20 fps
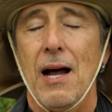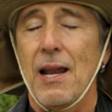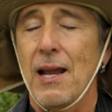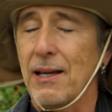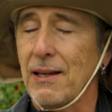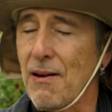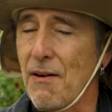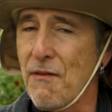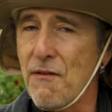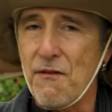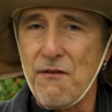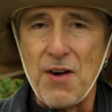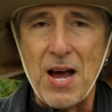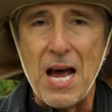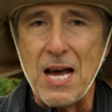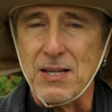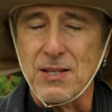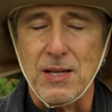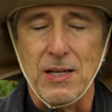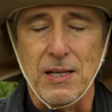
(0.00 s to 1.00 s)
I like a
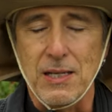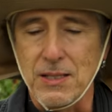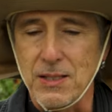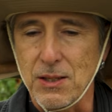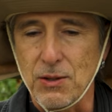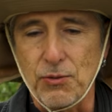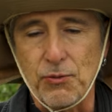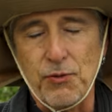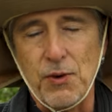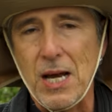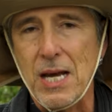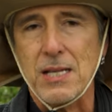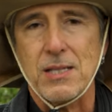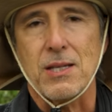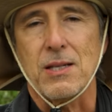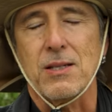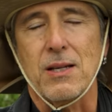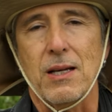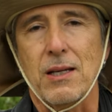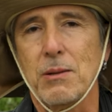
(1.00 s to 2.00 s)
fast lens, as
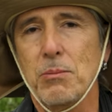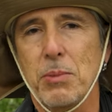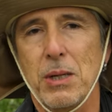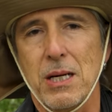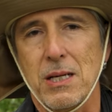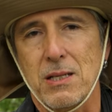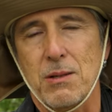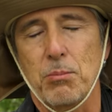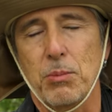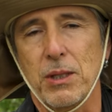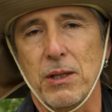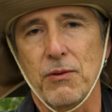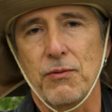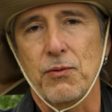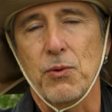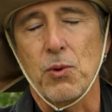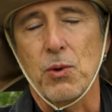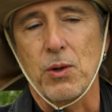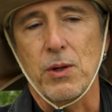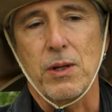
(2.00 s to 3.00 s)
fast as I can possibly
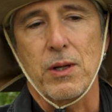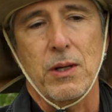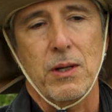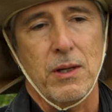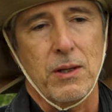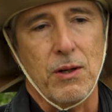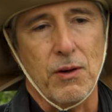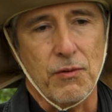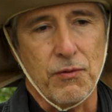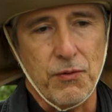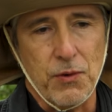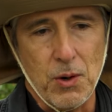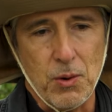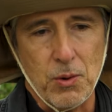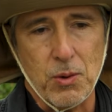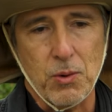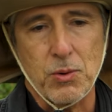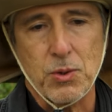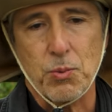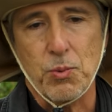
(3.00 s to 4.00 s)
afford. Your
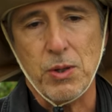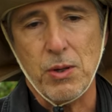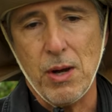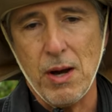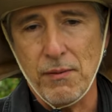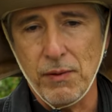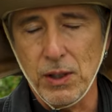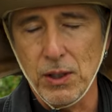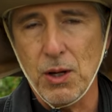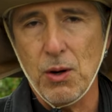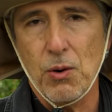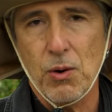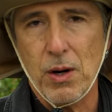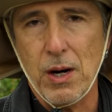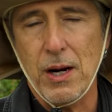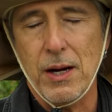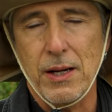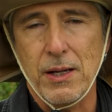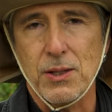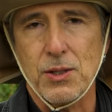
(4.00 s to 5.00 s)
photos, when you have a lower
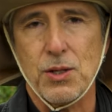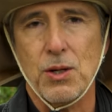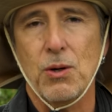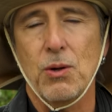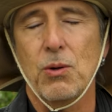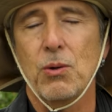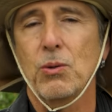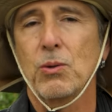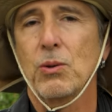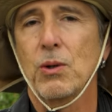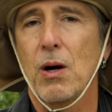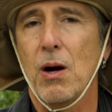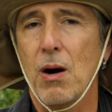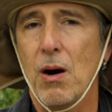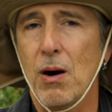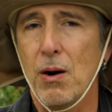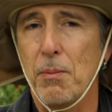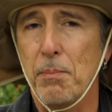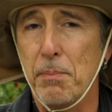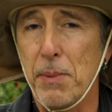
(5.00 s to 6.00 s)
ISO,
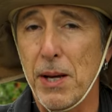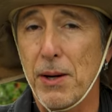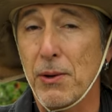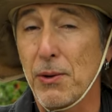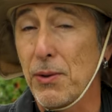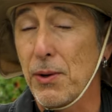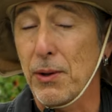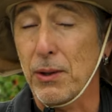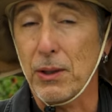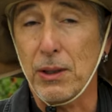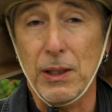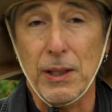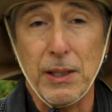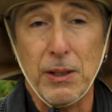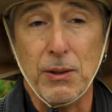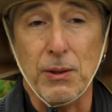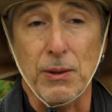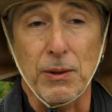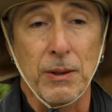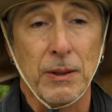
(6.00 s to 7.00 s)
are better. They're
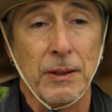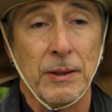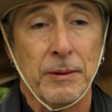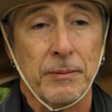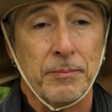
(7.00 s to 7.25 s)
cleaner.